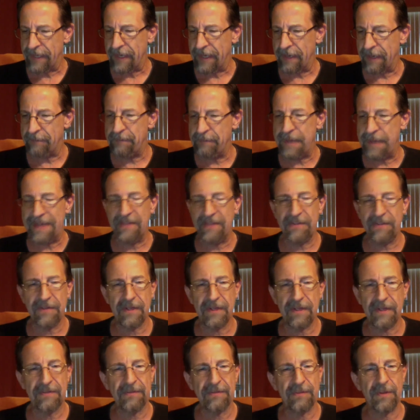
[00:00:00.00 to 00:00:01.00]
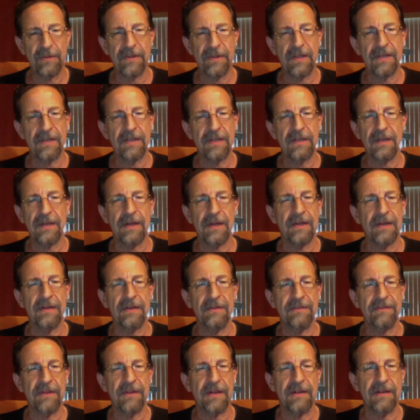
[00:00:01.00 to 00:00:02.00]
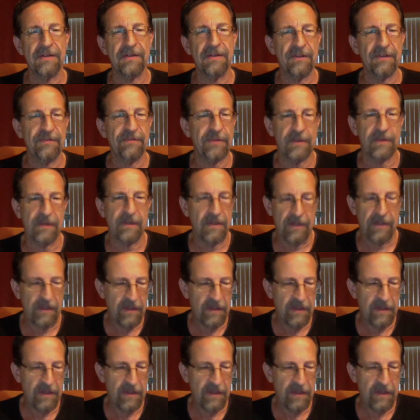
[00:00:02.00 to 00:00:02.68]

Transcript: baseless with any kind of scientific.